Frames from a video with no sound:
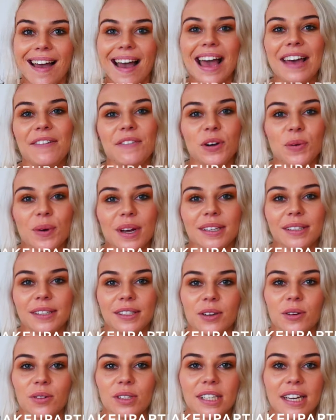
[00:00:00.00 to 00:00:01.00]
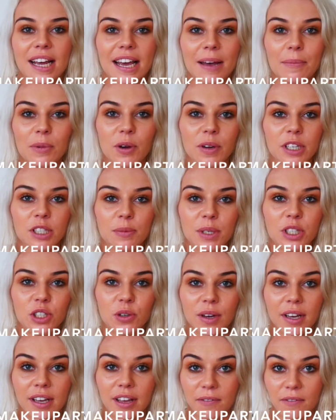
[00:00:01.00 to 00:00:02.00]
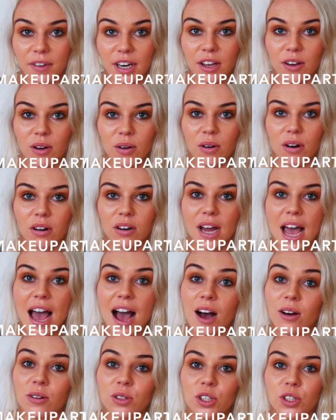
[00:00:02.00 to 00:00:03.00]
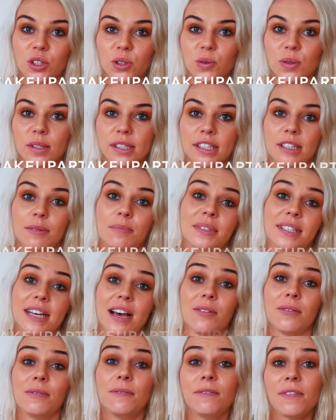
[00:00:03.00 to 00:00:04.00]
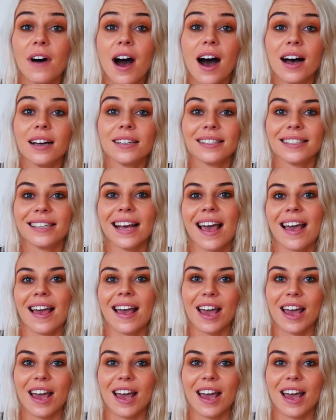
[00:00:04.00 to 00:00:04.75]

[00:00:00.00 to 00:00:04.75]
Hey everyone, so today I'm going to be doing a video on how to slim down fast